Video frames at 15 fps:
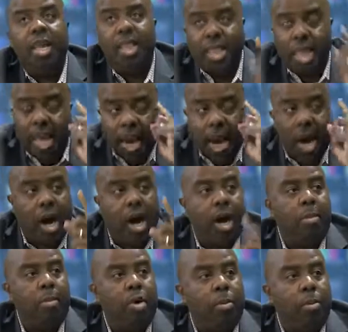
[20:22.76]
that aha
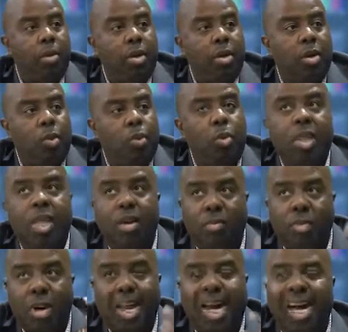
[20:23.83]
moment when they
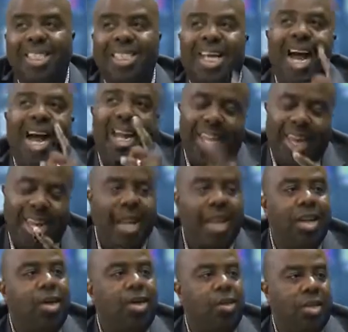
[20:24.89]
realize, I
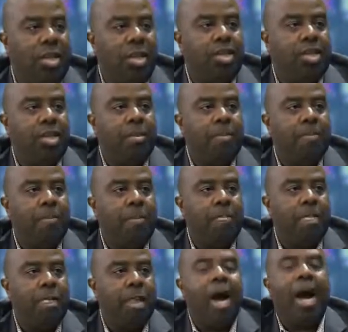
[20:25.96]
can do this.
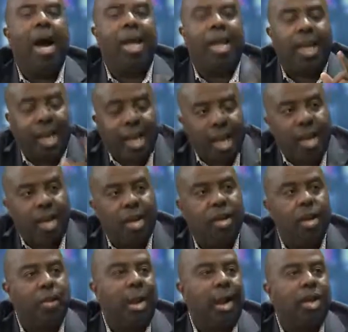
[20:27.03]
I can
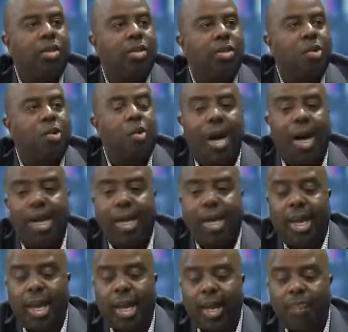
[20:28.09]
go back to school. I
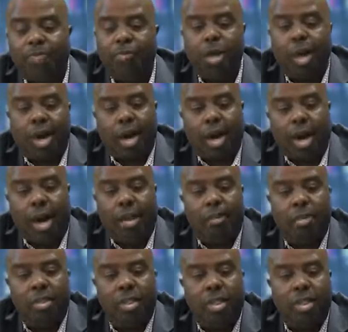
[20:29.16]
can
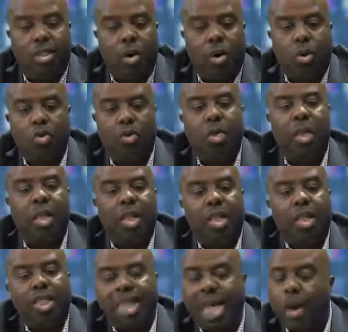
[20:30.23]
accomplish these goals.
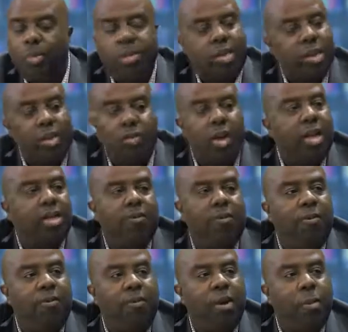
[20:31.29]
That was the greatest
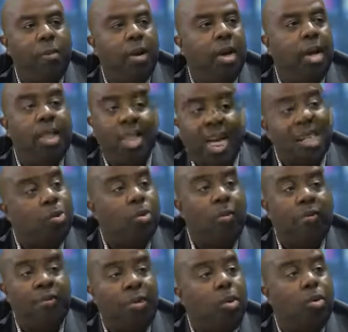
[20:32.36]
fulfillment, and that's what
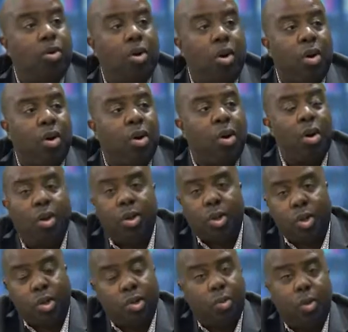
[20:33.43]
fueled her to
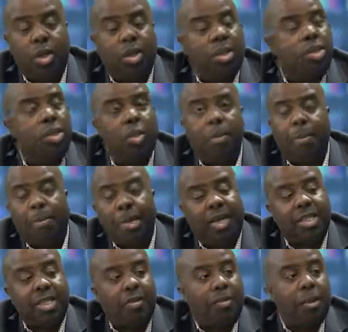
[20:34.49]
do it to the
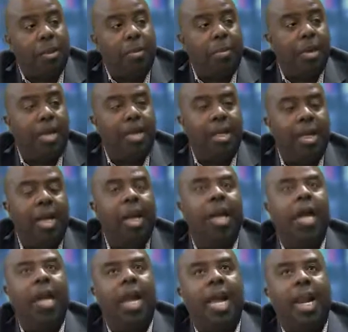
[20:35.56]
best of her ability.
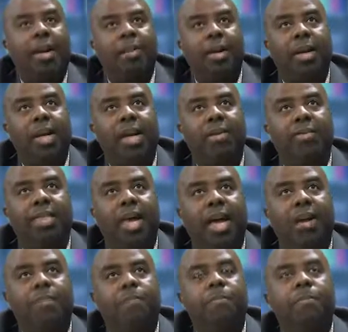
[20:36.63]
And I believe that,